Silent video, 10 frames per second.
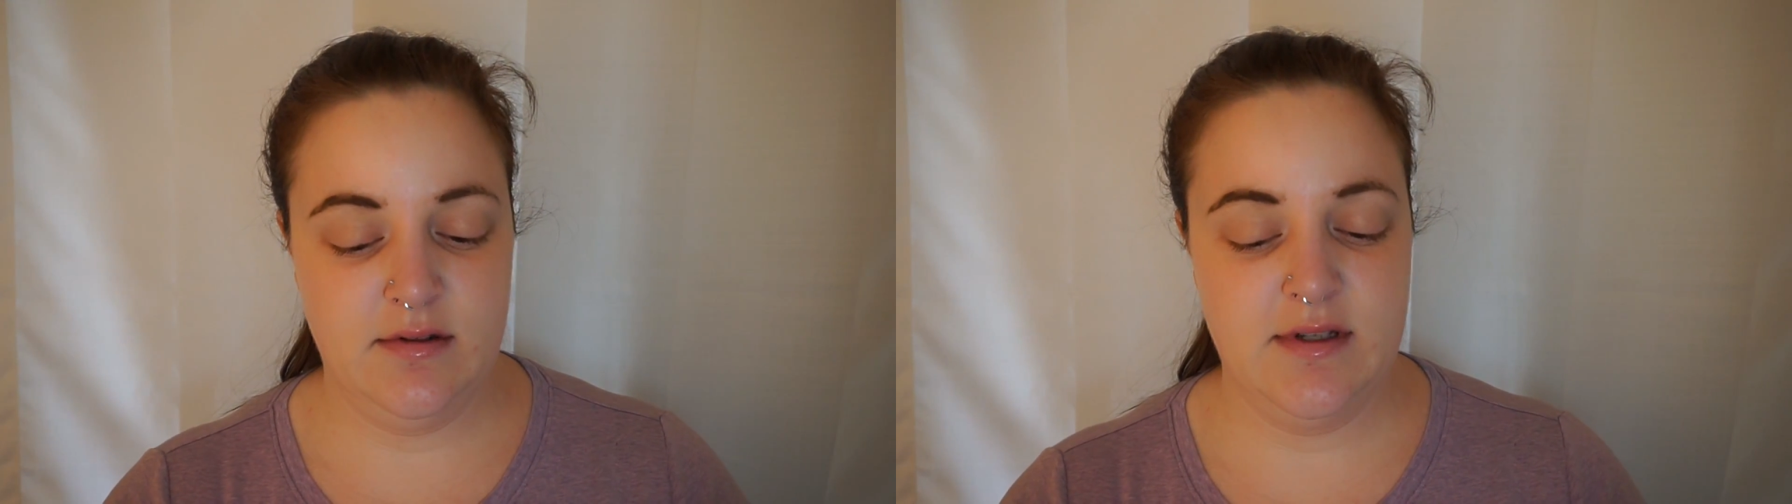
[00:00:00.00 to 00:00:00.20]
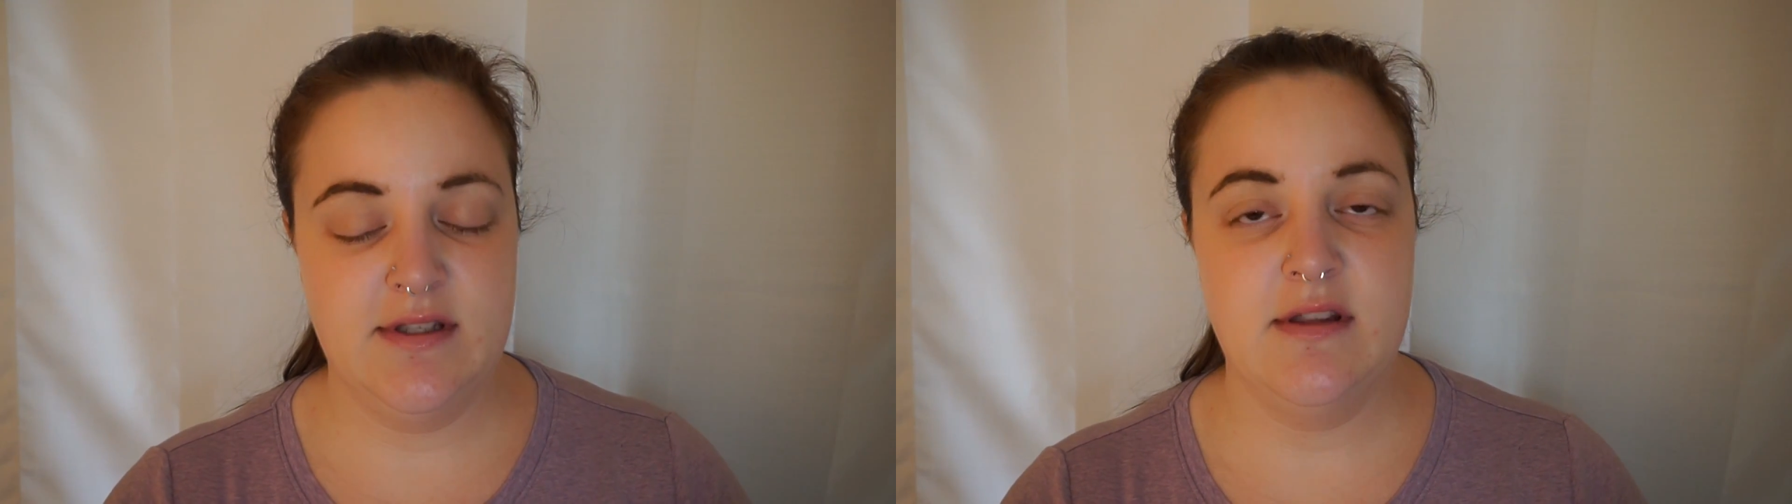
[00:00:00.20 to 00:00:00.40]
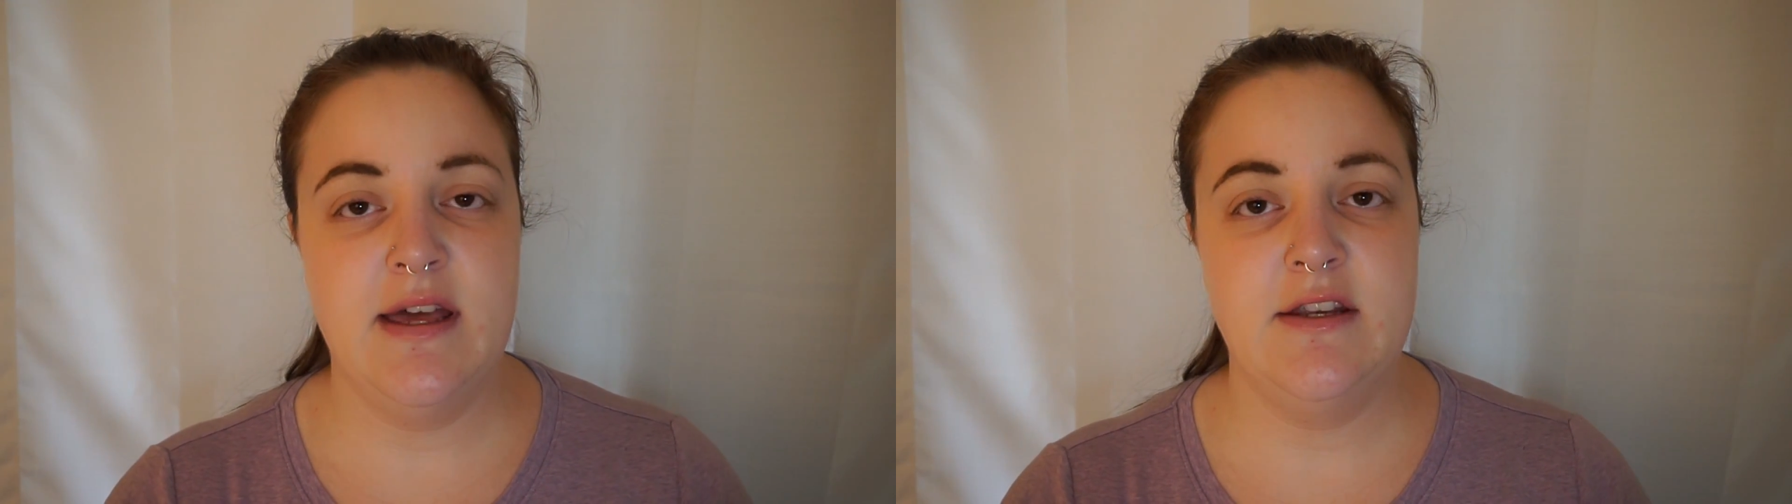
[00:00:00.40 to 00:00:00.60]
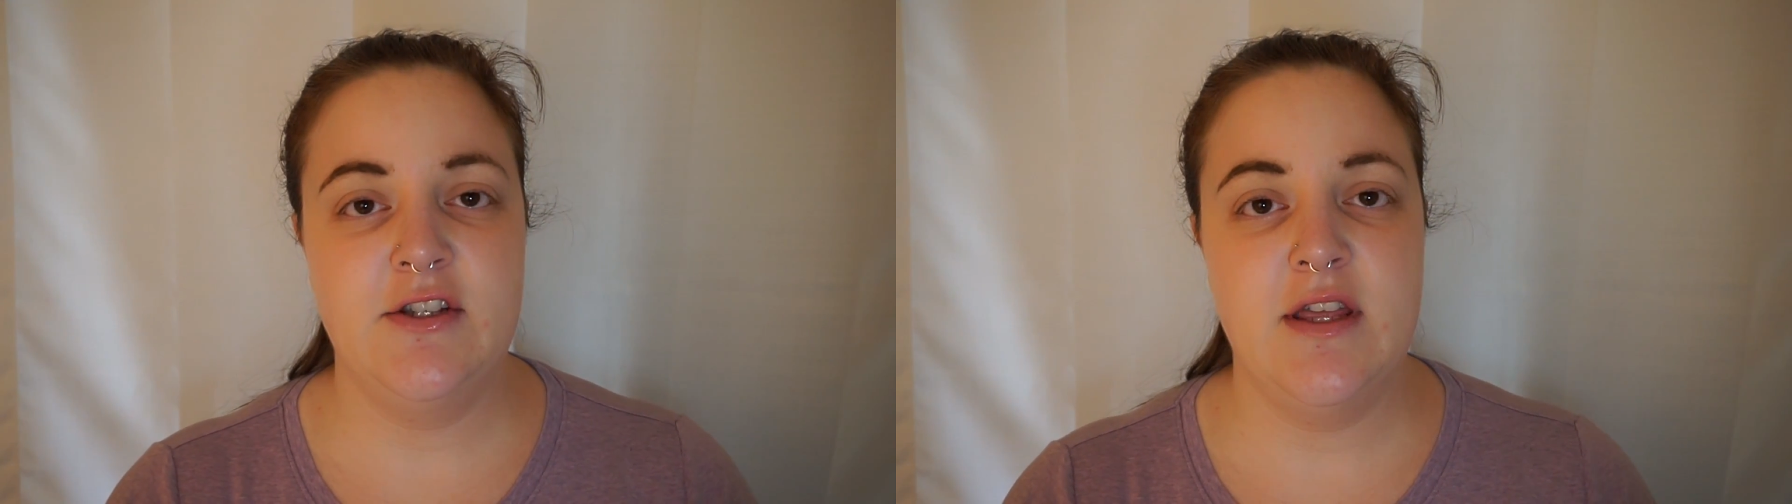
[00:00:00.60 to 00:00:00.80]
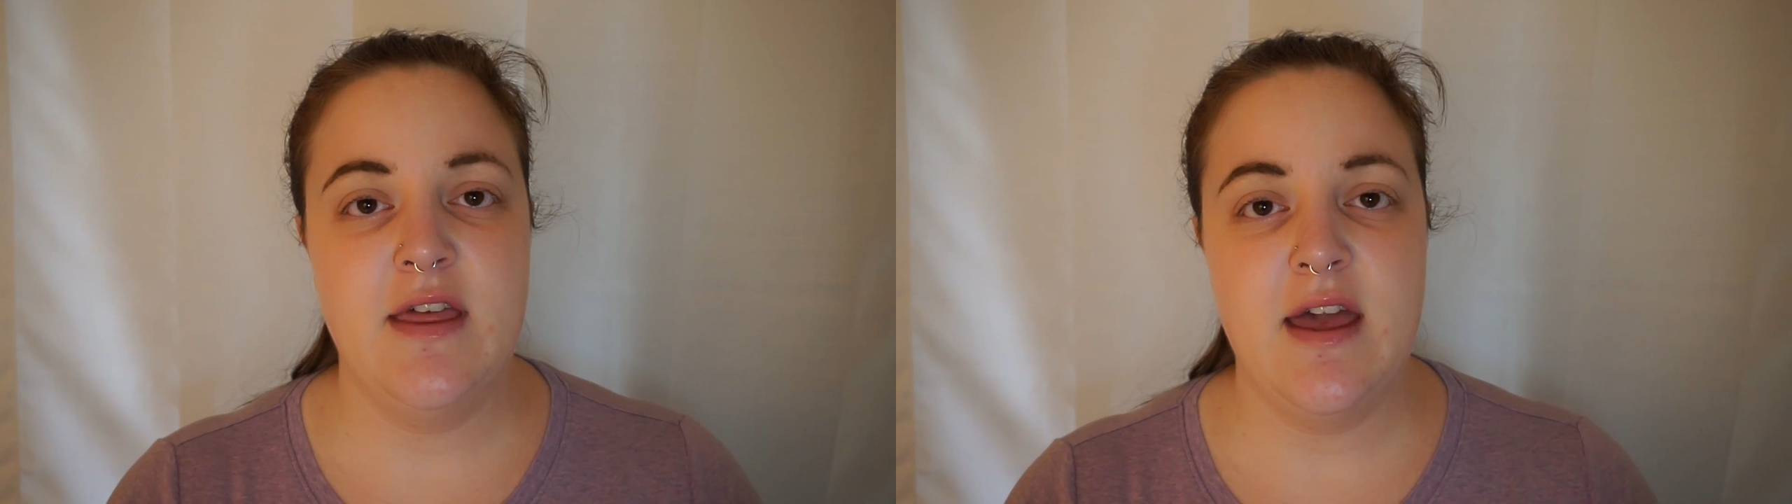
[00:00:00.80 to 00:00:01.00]
It's the lightest
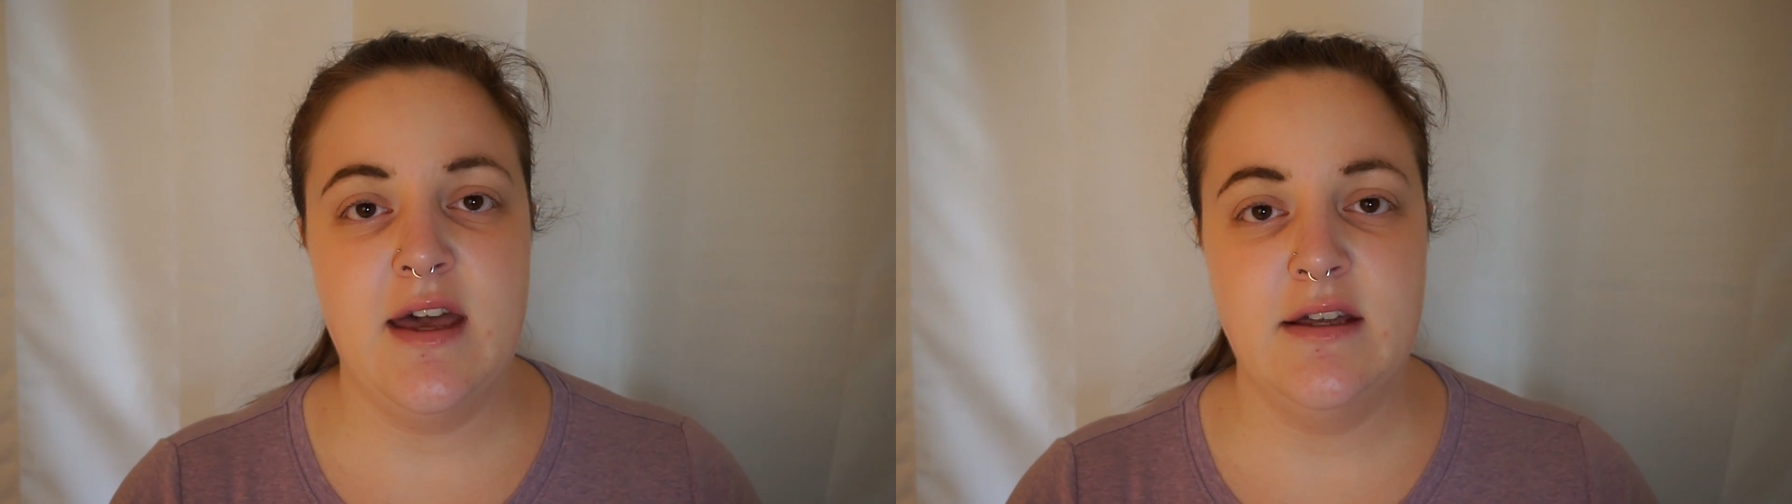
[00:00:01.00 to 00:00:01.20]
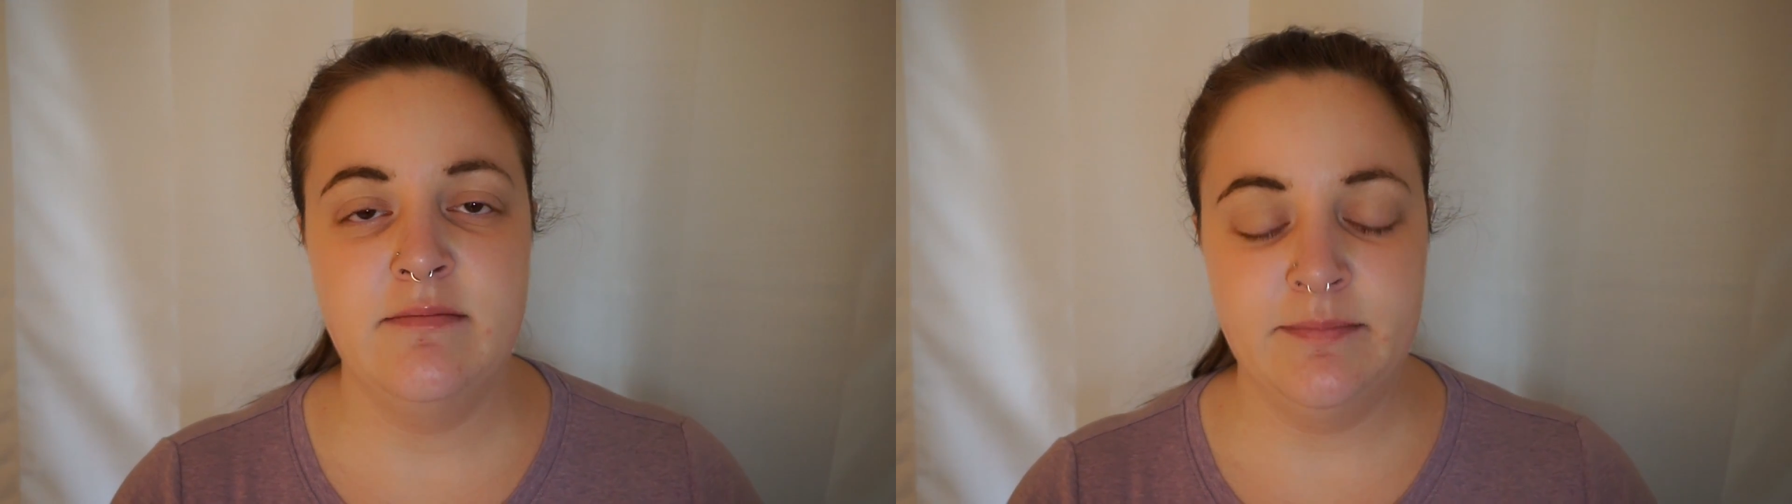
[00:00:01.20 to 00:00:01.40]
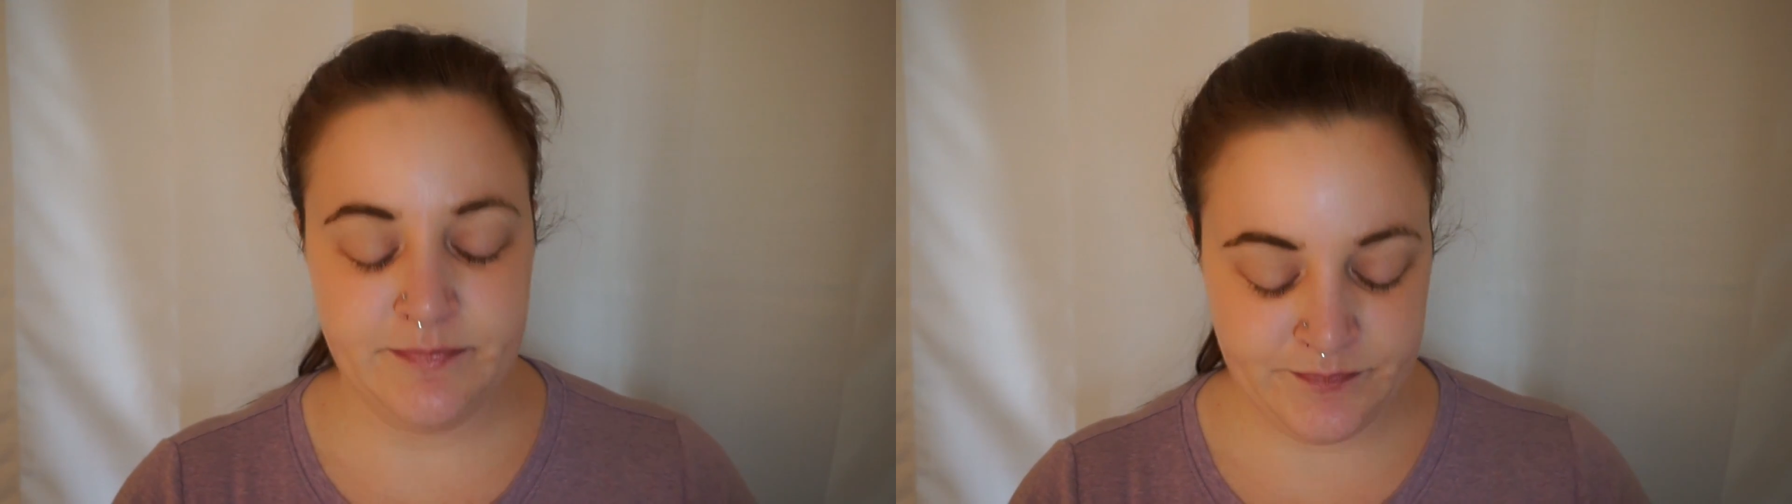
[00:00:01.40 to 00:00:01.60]
shade they had.